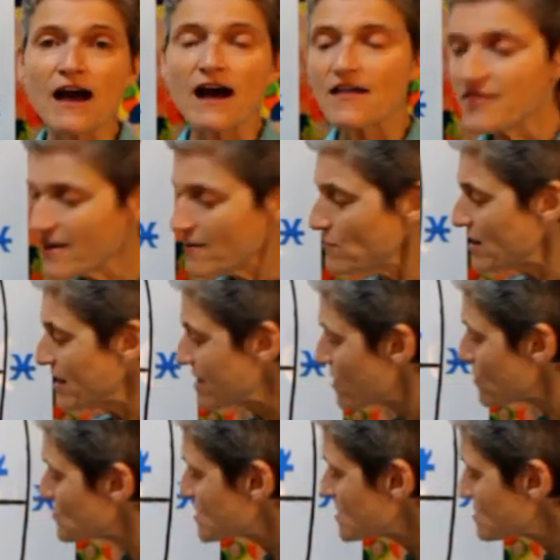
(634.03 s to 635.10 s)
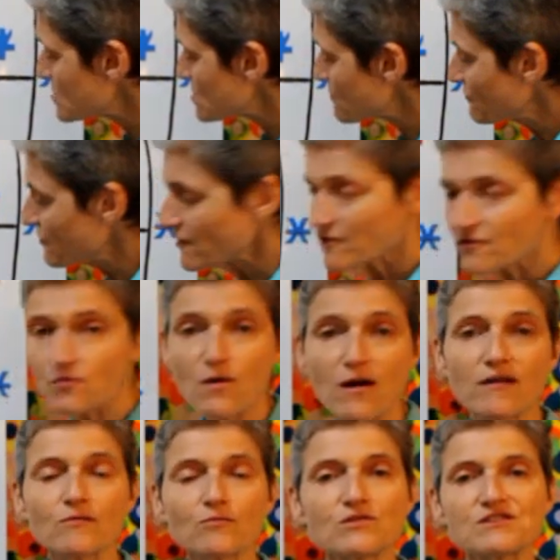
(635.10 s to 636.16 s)
And then when it goes into the fifth,
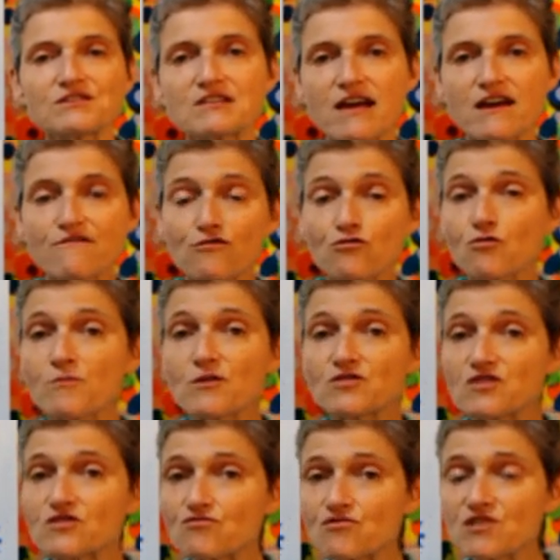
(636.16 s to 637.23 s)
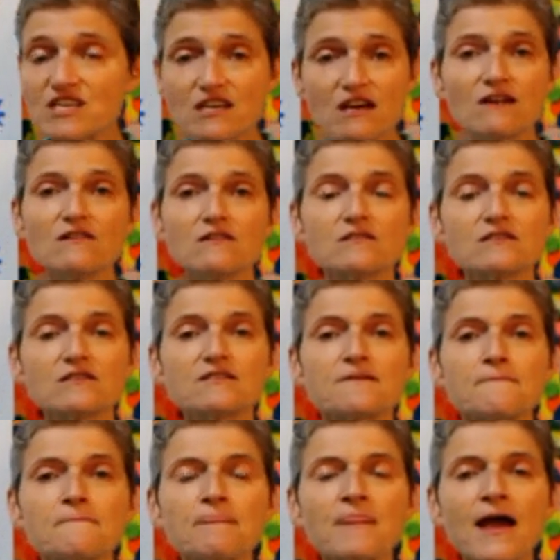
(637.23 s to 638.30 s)
where it will stay for almost 3
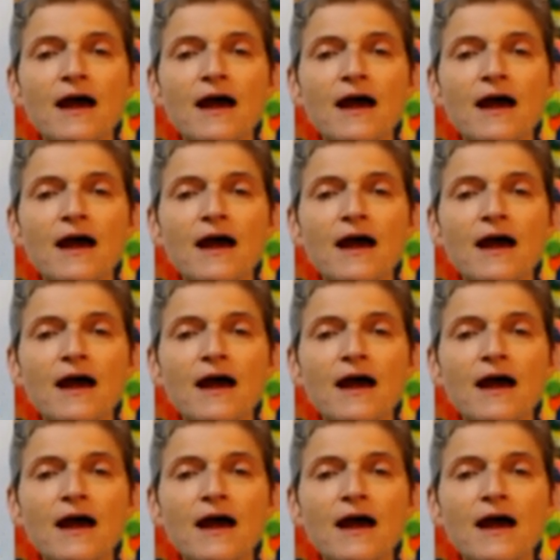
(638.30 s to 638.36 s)
years,